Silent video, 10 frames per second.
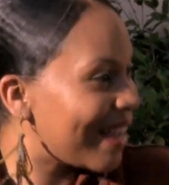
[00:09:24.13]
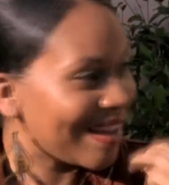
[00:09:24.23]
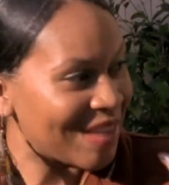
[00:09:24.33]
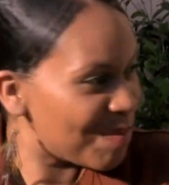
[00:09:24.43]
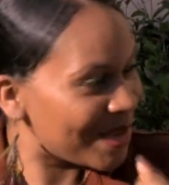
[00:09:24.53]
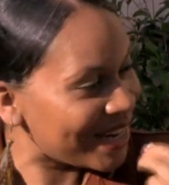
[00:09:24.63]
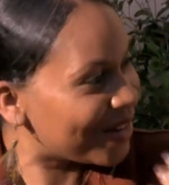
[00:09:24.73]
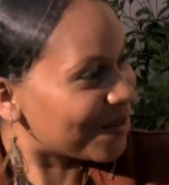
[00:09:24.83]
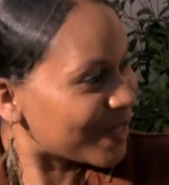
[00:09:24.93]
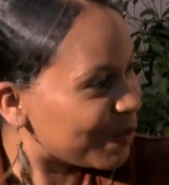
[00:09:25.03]
had that
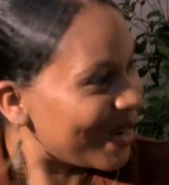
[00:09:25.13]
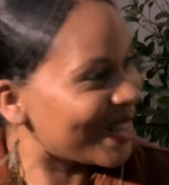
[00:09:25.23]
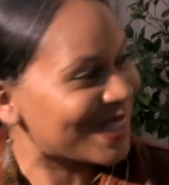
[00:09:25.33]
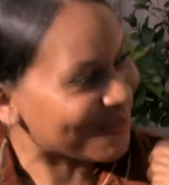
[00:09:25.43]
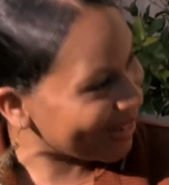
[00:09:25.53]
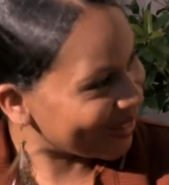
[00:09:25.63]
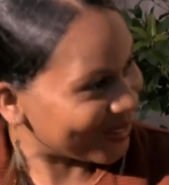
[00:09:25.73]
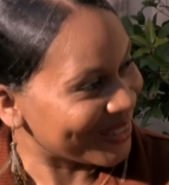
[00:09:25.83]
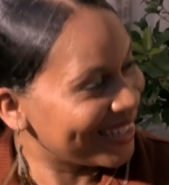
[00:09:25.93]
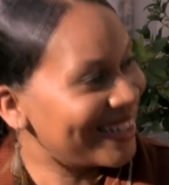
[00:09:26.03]
immediate response
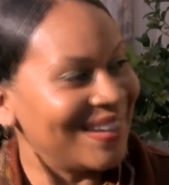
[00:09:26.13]
about,